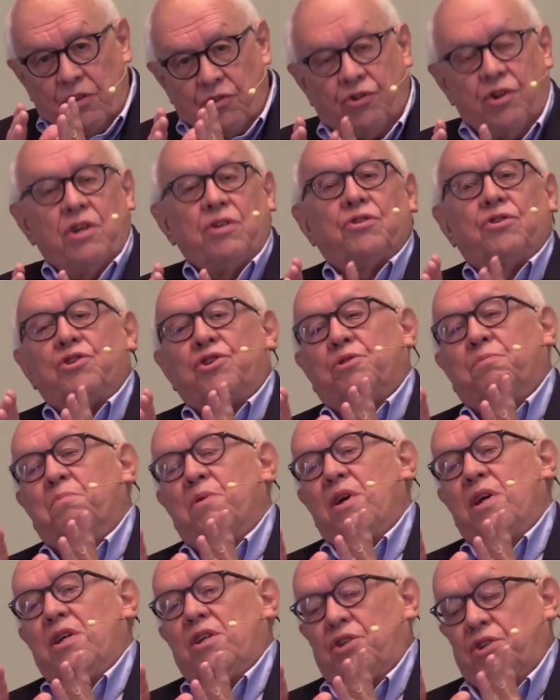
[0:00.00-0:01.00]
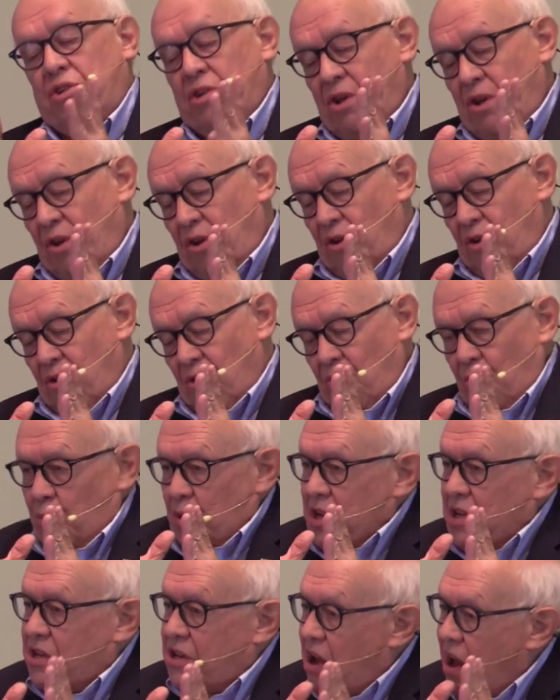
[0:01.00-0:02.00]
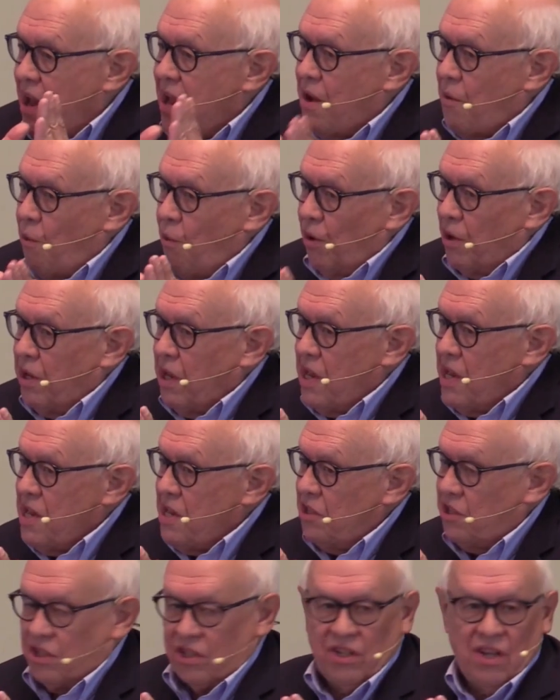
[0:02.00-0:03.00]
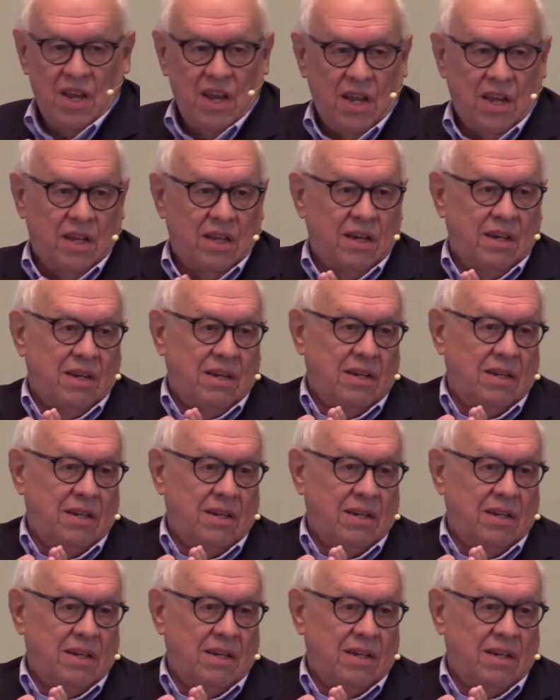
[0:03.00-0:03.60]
Jesus means we take what he said,